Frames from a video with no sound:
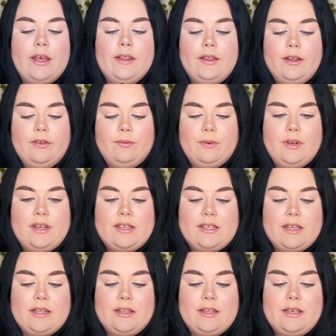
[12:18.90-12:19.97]
This one is
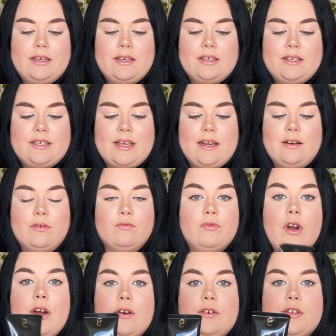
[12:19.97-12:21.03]
in the scent
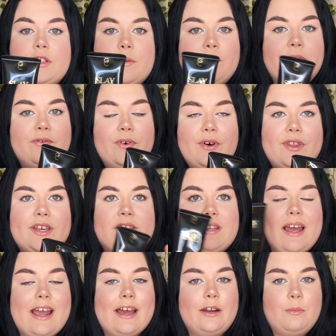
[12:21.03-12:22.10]
Rose. Before this
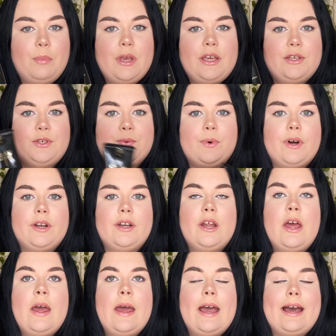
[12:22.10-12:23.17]
I had a peach one
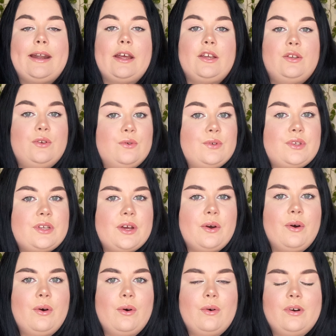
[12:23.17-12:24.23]
and I used it
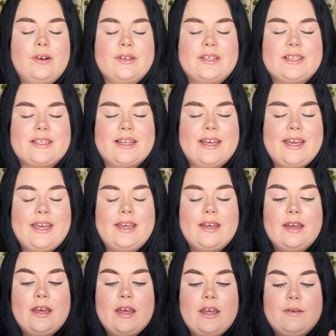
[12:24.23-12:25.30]
all.
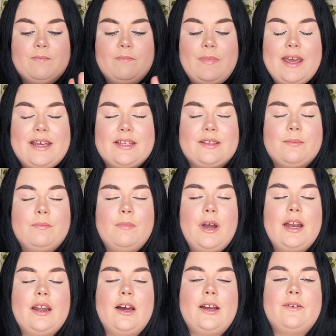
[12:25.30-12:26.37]
Honestly, makes my
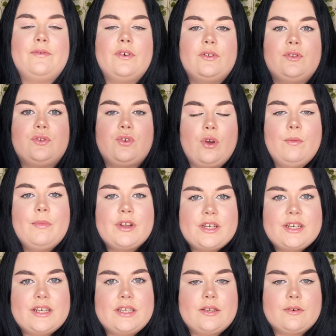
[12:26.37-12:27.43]
life so much
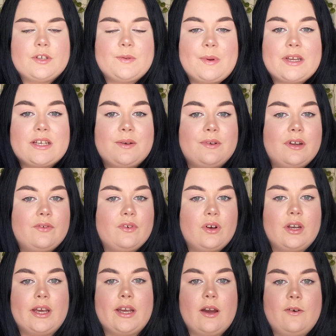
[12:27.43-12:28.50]
easier, especially when I've
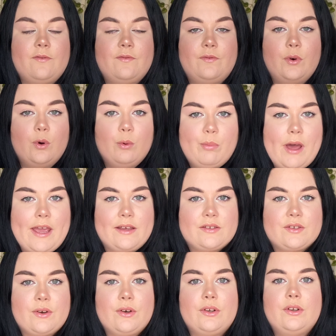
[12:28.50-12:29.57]
got like a full
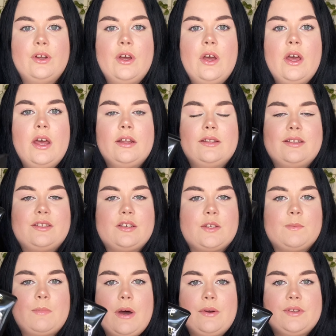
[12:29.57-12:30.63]
base on. This just
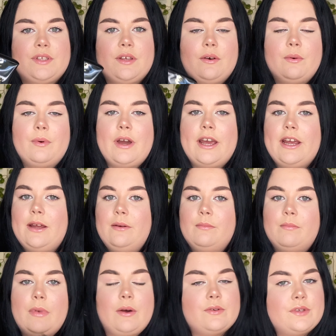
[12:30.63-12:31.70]
melts it away,
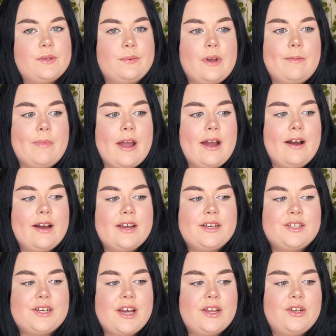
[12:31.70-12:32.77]
melts away my
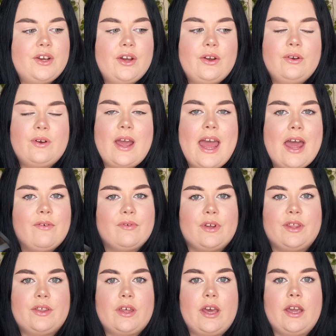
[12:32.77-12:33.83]
eyeshadow,
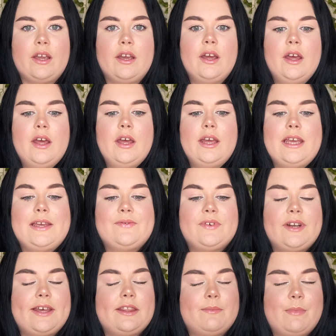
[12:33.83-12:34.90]
everything even
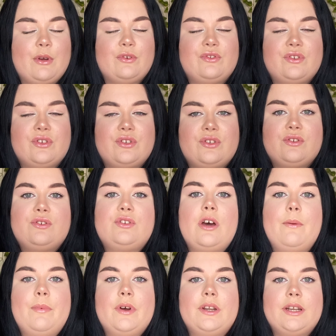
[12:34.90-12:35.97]
like the most
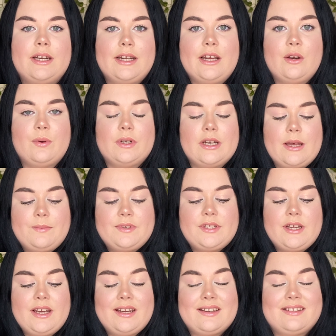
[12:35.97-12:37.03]
stubborn liquid
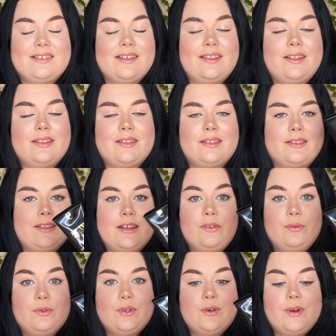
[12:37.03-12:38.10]
lipsticks,
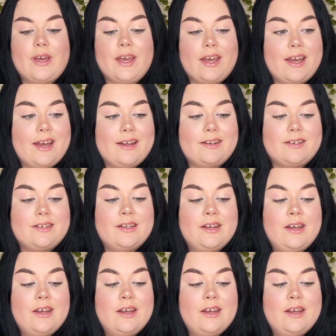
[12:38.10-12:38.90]
this will do it and